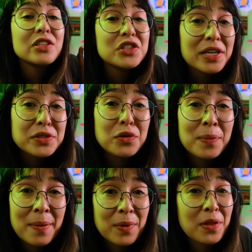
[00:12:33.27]
Just
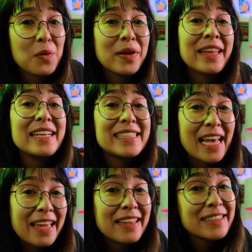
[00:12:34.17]
remember that when they
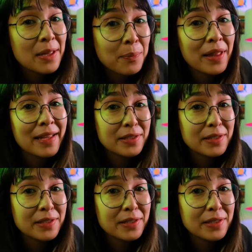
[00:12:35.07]
say that something